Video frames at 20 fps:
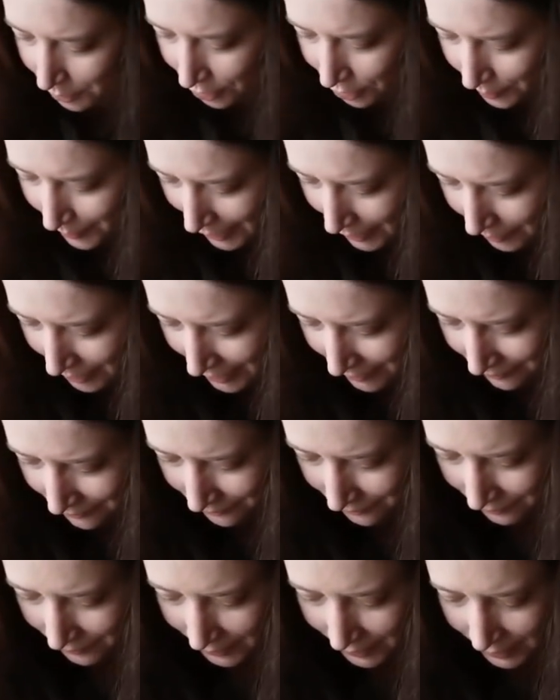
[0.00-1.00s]
Bush Baby.
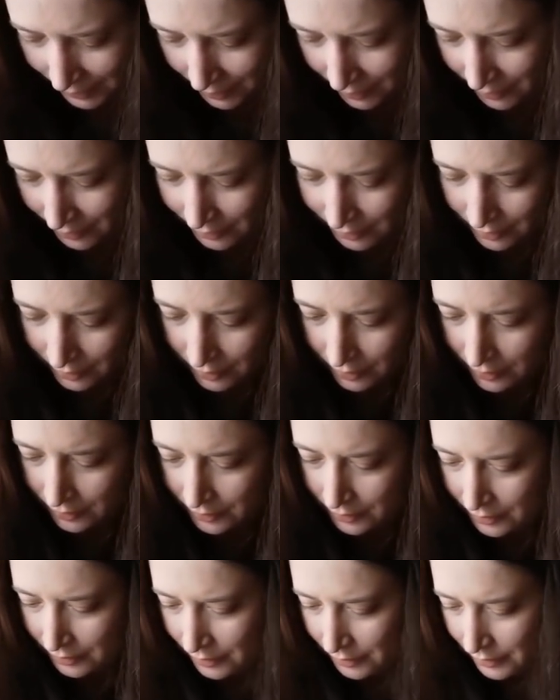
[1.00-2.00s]

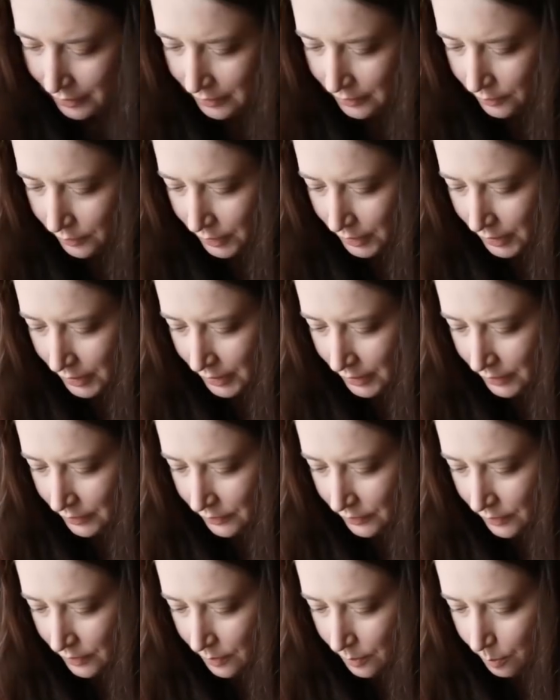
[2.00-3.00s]
This one
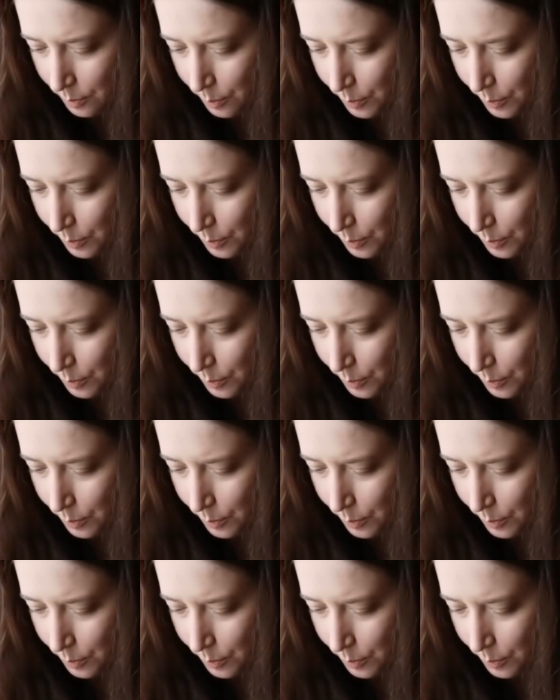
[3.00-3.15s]
is